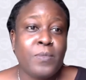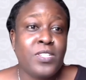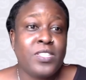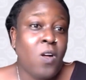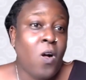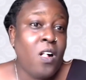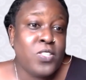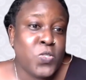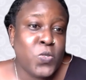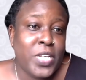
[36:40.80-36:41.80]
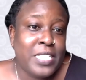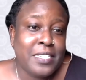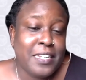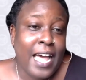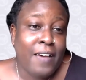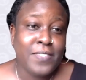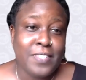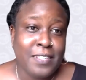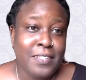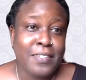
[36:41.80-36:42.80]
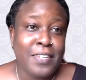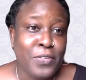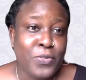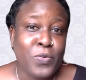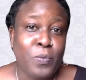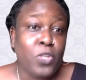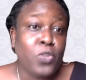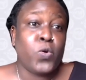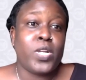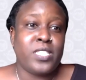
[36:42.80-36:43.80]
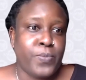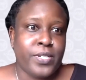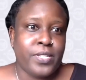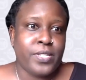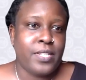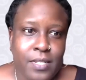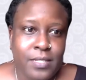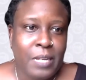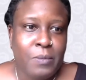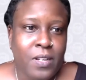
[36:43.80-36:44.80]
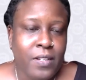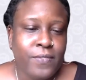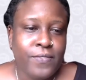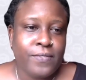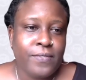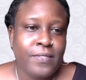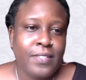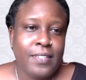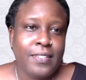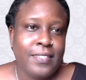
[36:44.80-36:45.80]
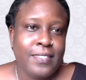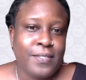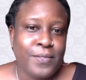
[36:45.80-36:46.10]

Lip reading: Also, he didn't have to, you know, be known as a person that took time off. So.